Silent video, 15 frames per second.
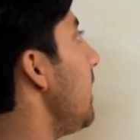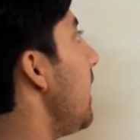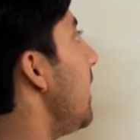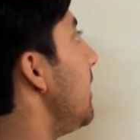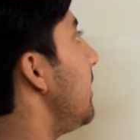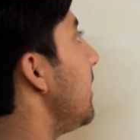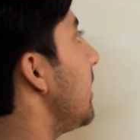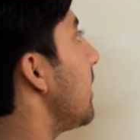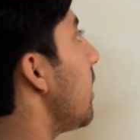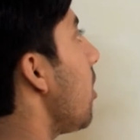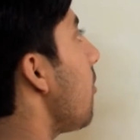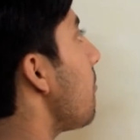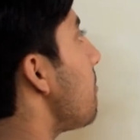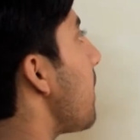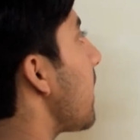integral
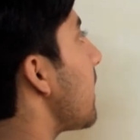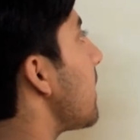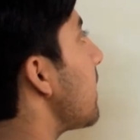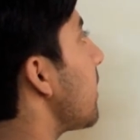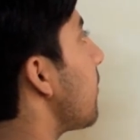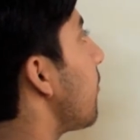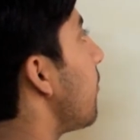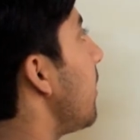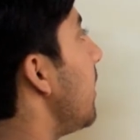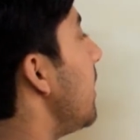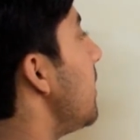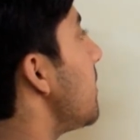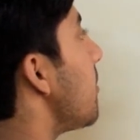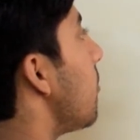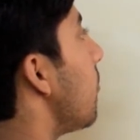of magnetic
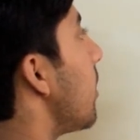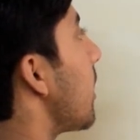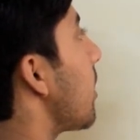field over a